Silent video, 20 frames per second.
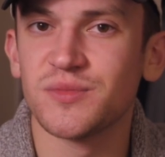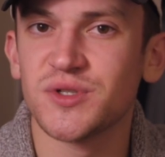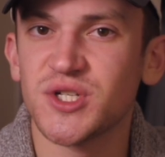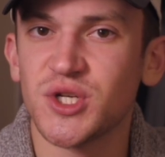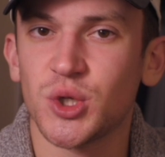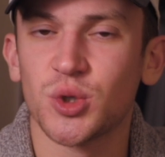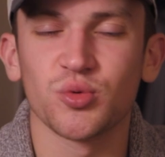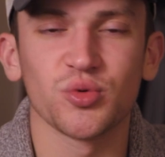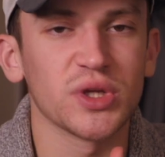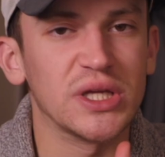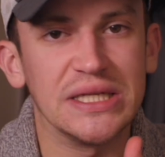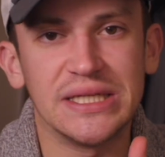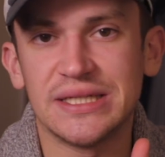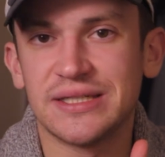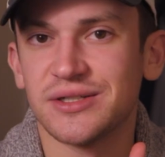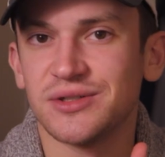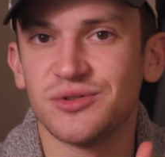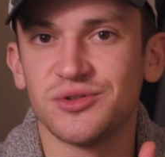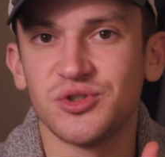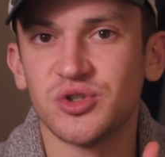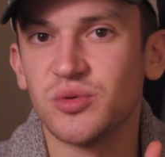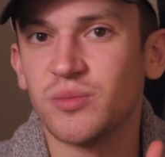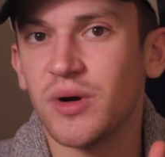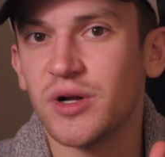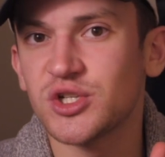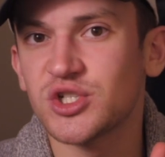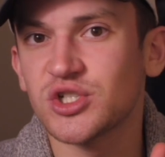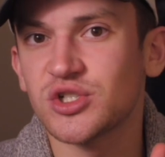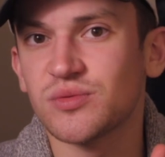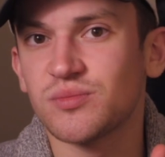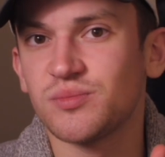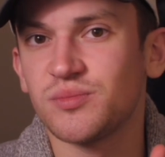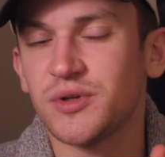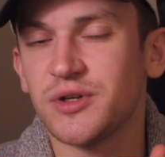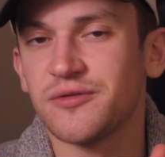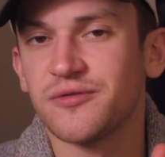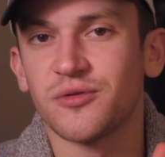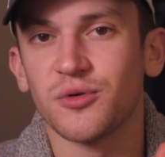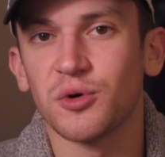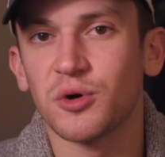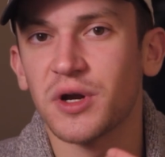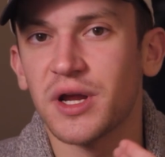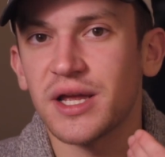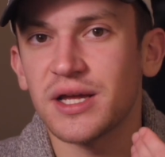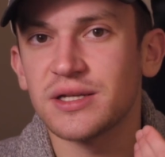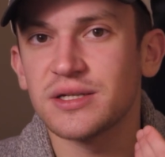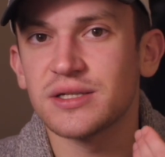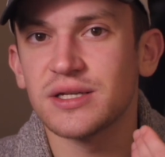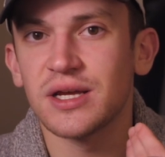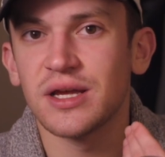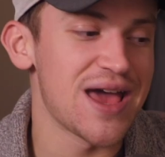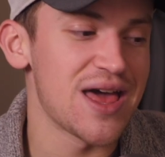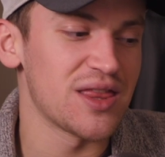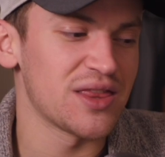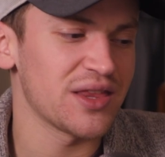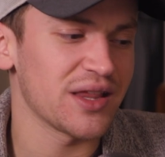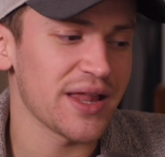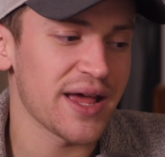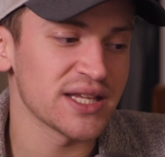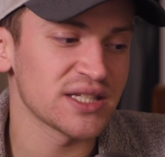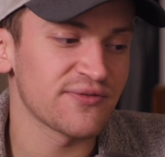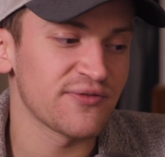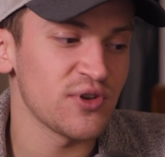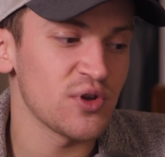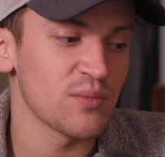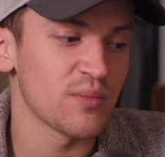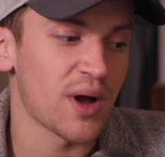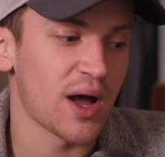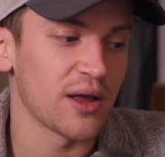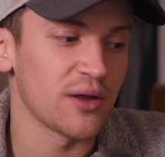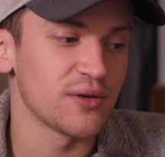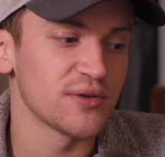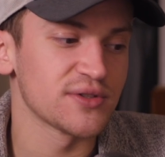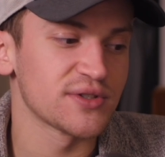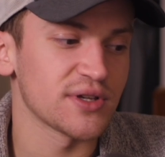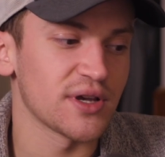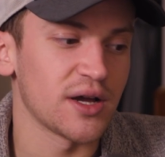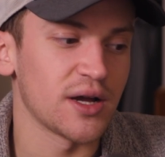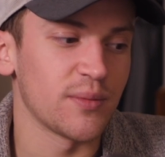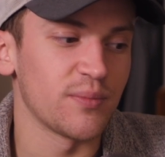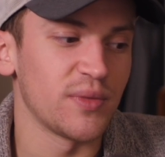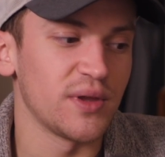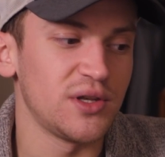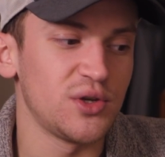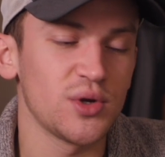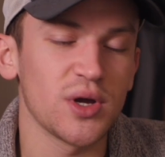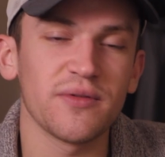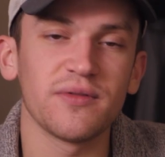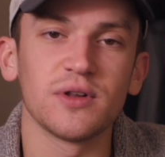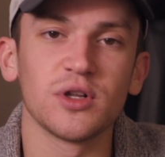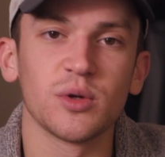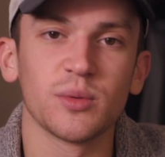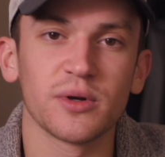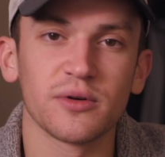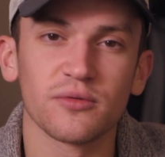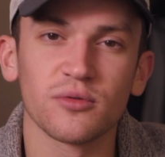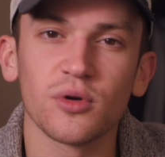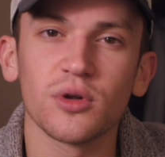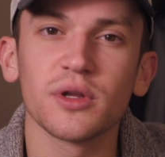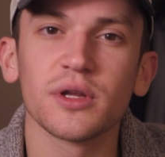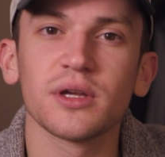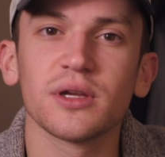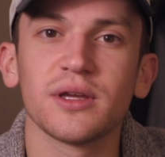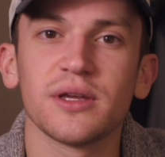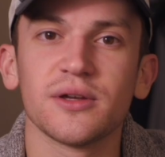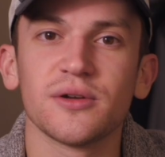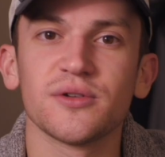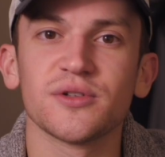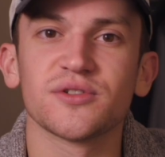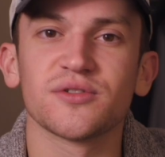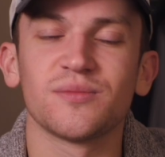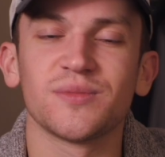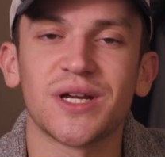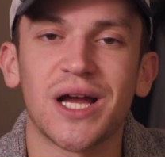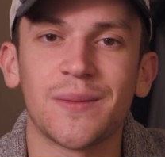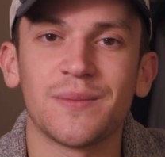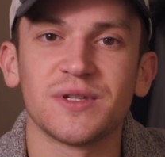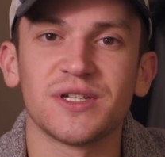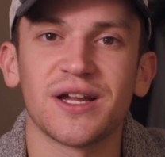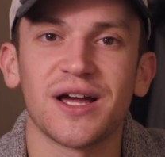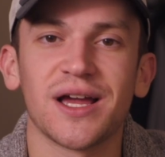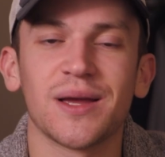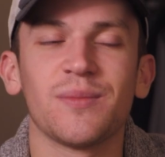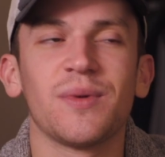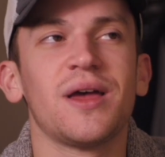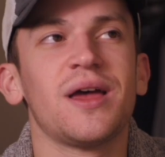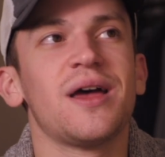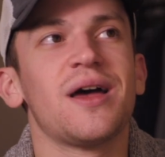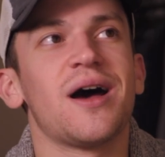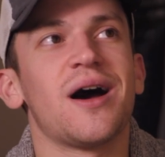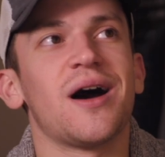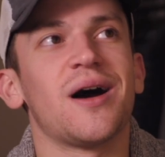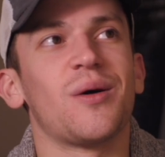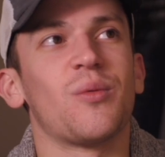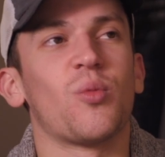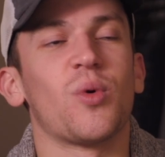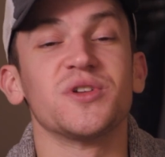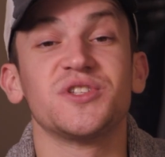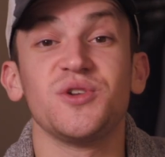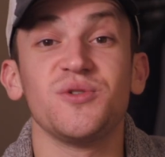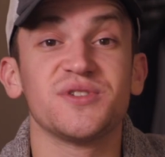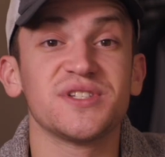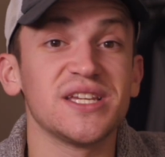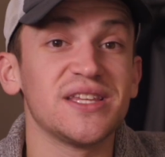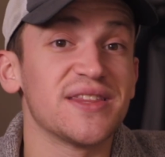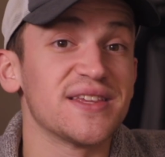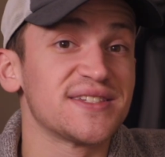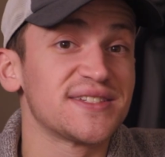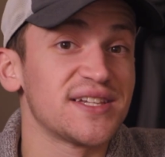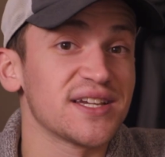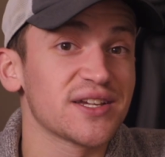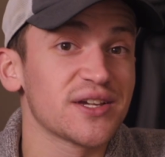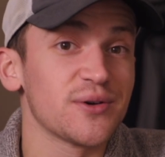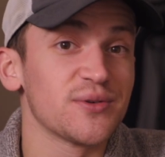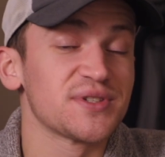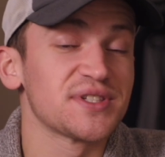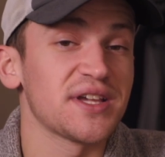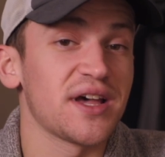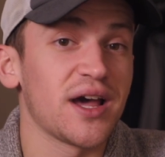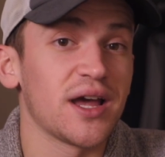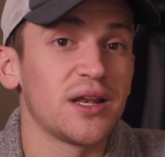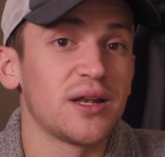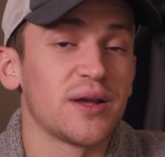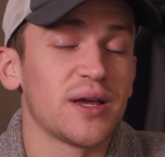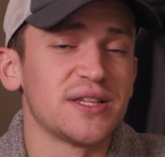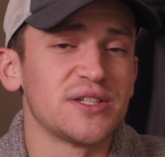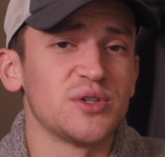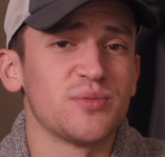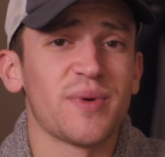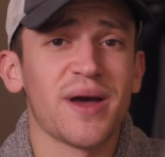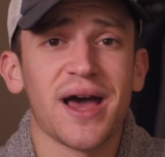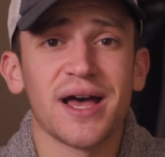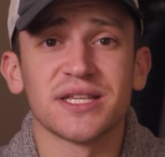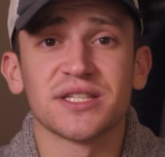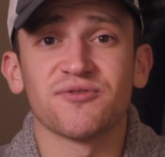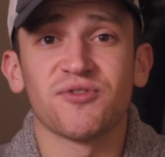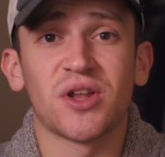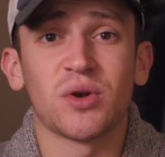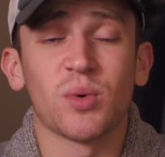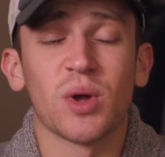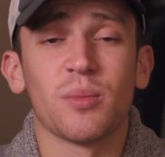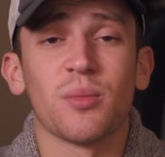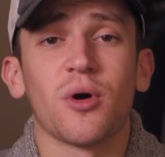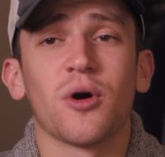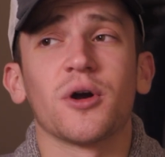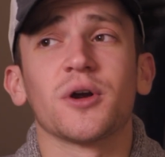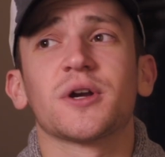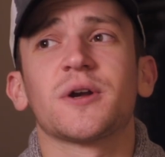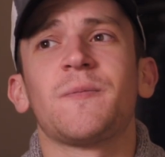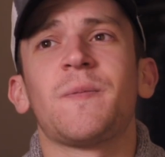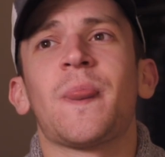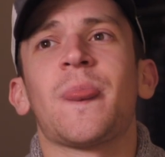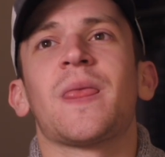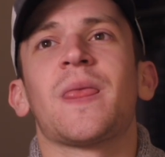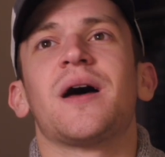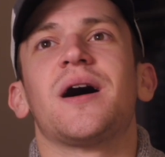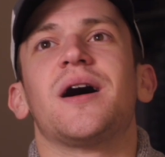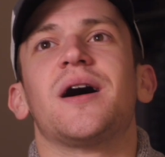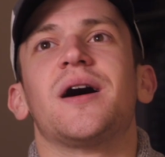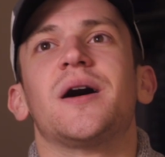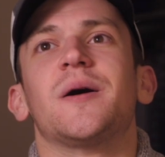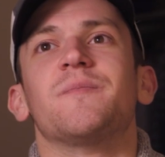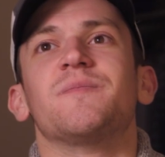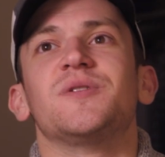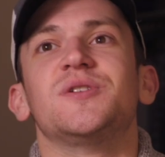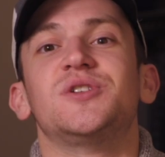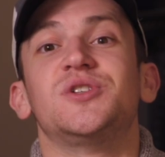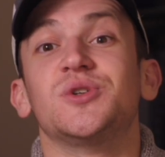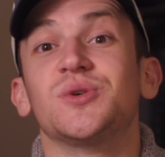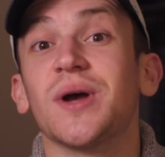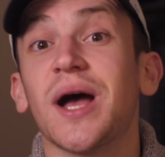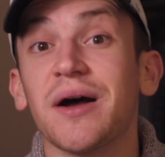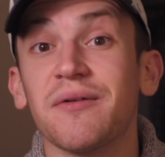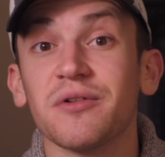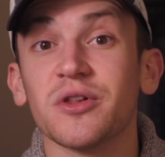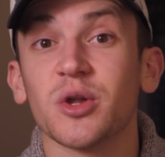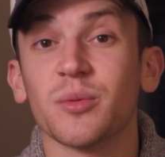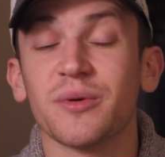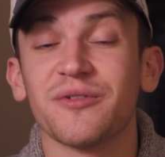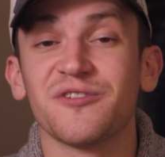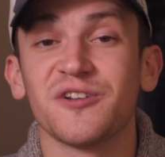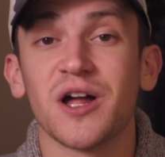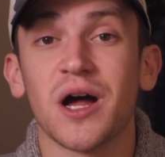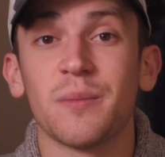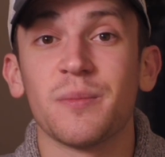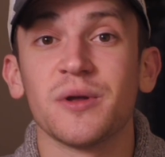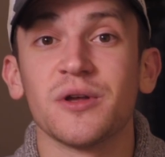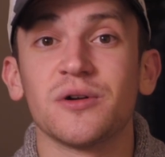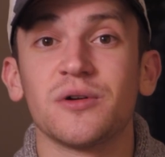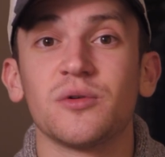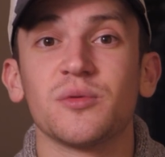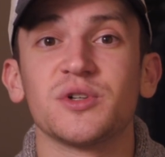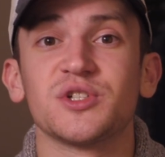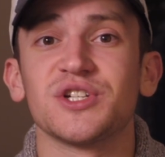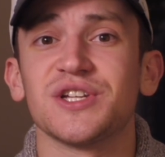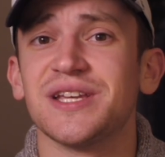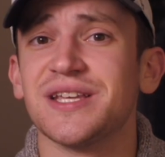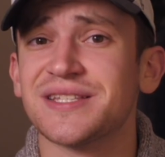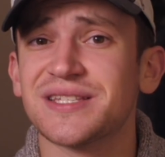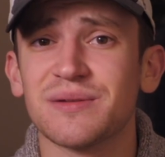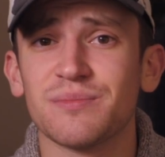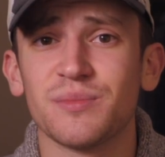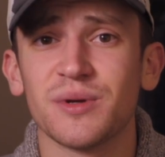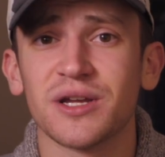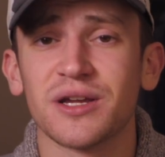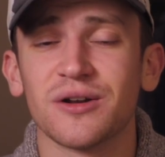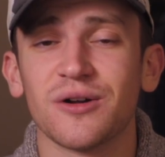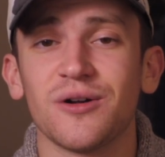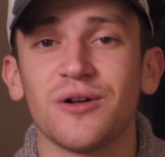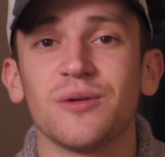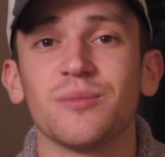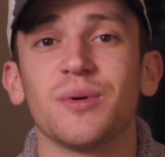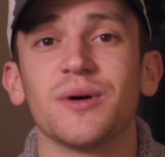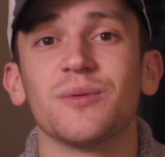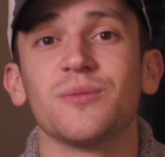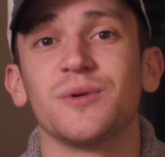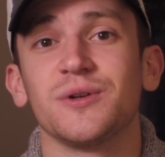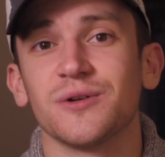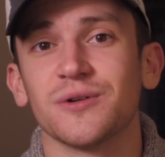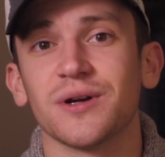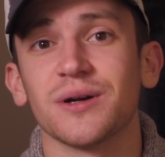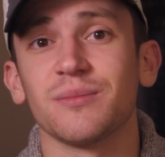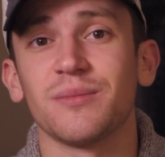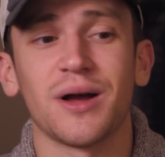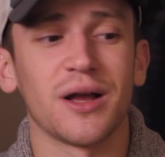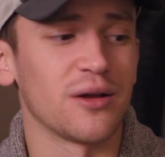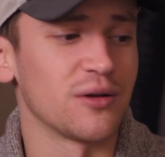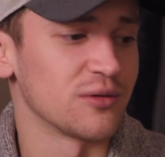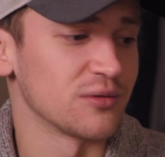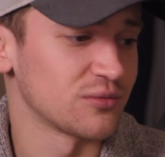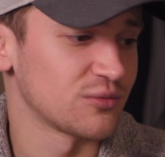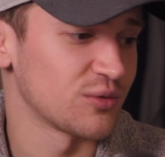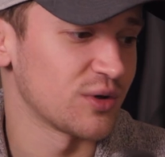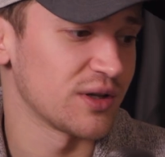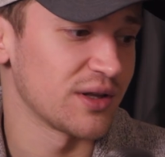So you don't really need to do much beforehand. And then the last few miles, they do have a little bit of rolling hills from time to time. Once you see the Sitco sign as you pass Fenway Park, you do have a little bit of an uphill, which isn't big at all. But when you're at mile,